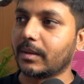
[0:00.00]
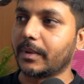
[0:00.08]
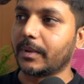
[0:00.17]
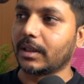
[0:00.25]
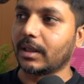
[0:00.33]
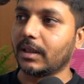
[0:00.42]

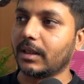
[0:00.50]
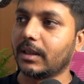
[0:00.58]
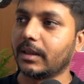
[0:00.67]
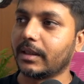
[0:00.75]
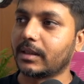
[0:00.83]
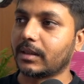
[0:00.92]
basically
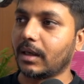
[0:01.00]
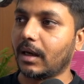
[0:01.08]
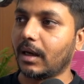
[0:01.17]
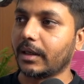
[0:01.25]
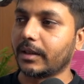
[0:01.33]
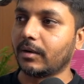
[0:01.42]
this,
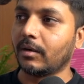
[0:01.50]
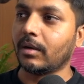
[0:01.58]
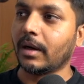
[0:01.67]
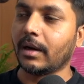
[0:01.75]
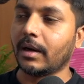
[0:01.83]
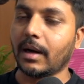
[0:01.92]

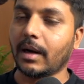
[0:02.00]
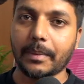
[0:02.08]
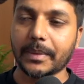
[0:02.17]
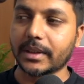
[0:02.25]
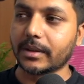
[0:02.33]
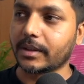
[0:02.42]

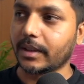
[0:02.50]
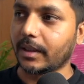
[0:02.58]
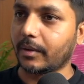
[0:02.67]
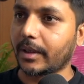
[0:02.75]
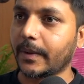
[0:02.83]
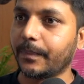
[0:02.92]
parameters here.
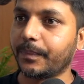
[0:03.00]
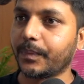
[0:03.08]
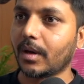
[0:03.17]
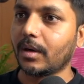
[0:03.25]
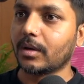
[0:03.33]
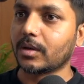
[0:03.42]
Okay.
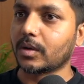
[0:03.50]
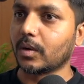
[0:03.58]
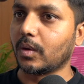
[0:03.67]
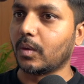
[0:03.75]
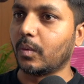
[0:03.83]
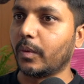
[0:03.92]

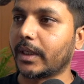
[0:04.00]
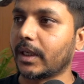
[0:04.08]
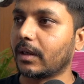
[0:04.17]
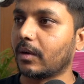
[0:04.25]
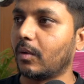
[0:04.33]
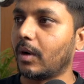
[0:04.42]
So we
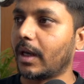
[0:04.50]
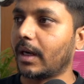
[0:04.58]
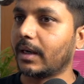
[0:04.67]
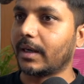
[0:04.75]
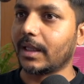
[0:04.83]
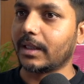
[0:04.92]
can go ahead
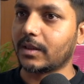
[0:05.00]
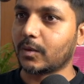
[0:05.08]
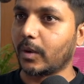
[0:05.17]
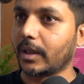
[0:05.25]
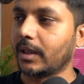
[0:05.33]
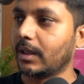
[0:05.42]
and run this
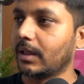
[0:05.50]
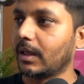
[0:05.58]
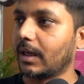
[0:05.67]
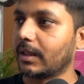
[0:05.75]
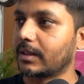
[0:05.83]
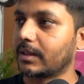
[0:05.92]
query.
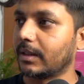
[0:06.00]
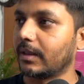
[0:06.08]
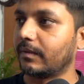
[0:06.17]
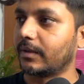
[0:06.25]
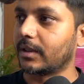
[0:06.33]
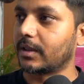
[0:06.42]
Let's see
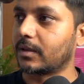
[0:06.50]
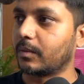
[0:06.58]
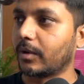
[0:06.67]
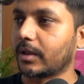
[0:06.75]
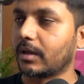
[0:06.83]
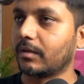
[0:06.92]
if this is
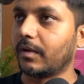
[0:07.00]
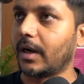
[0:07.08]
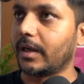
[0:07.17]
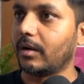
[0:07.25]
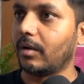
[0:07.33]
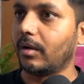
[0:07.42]
working
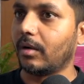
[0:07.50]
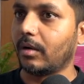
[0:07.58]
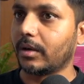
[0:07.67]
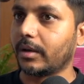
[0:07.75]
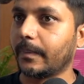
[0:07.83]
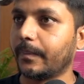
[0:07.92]
fine or not.